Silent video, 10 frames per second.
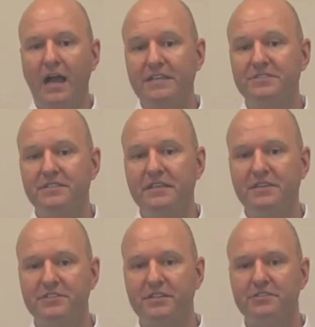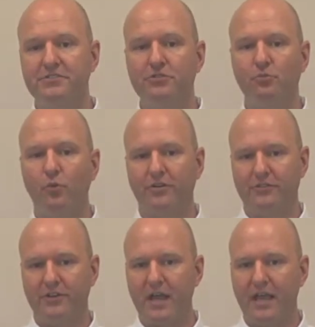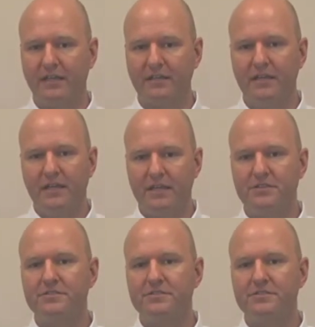IEC 62109